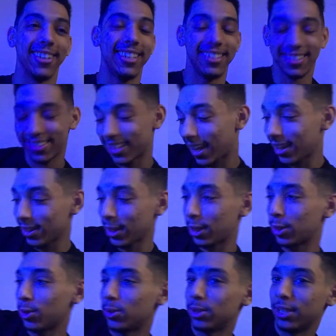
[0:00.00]
He's got like
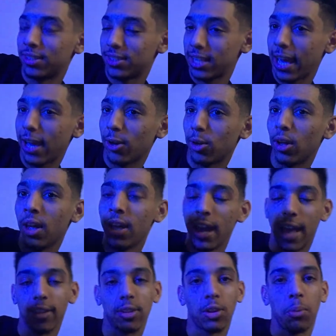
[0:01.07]
his tail
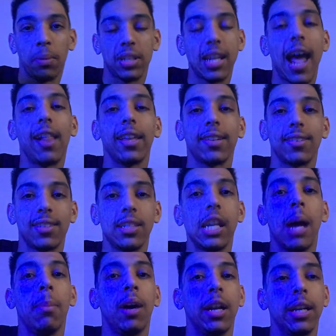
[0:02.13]
has a little metallic
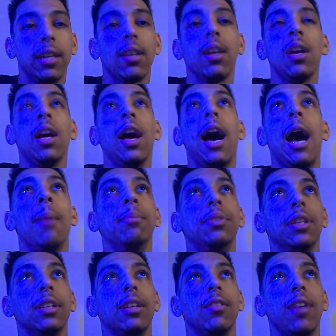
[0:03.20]
stub on it. I'm
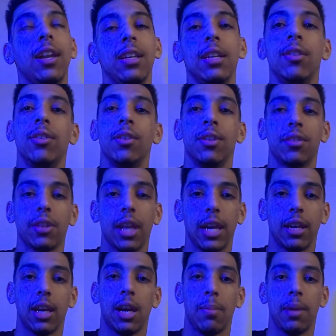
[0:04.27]
thinking that either is
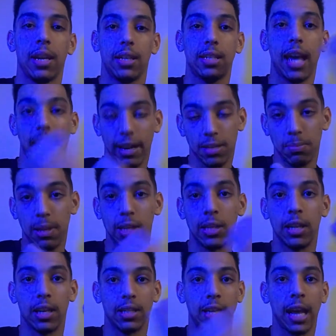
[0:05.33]
like an attachment, he
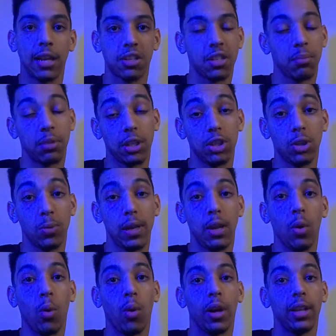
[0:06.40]
can attach something to it,
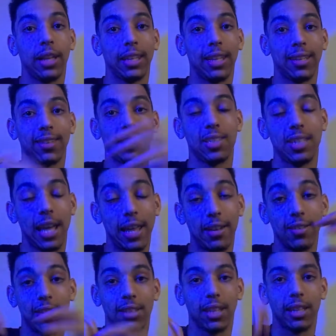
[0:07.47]
or it like
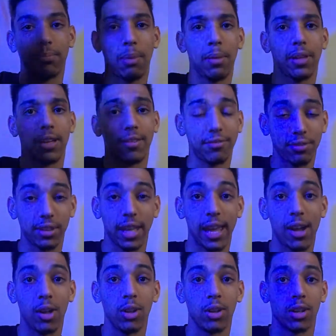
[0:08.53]
extends into like maybe like a
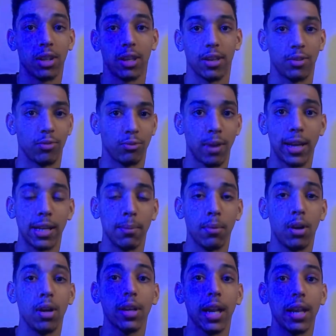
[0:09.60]
flail or like a wrecking
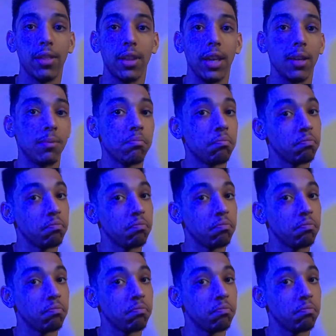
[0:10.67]
ball kind of thing.